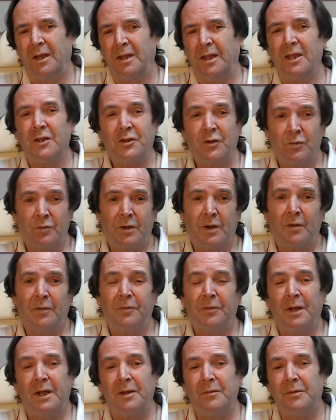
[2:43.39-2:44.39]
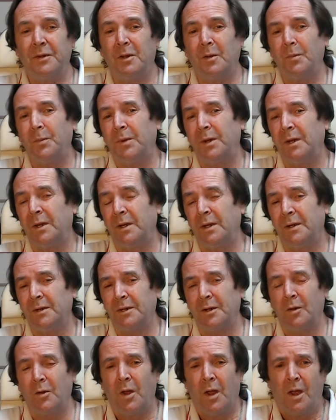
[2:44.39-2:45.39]
That's over a five-year period.
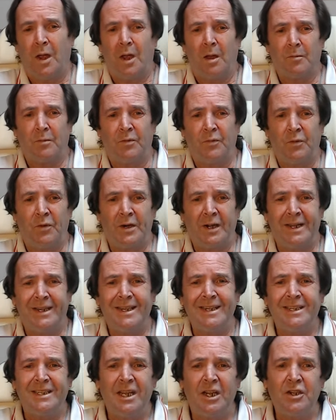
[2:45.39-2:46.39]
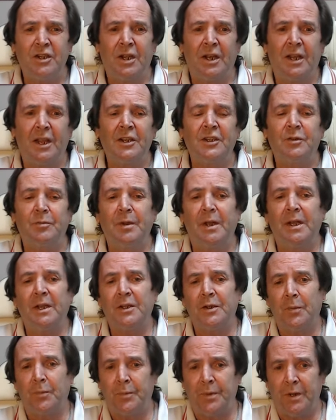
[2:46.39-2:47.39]
Now, before I continue, I'd like to make
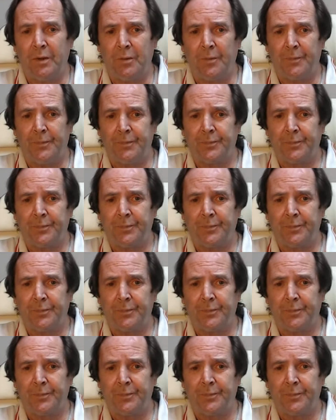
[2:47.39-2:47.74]
an appeal.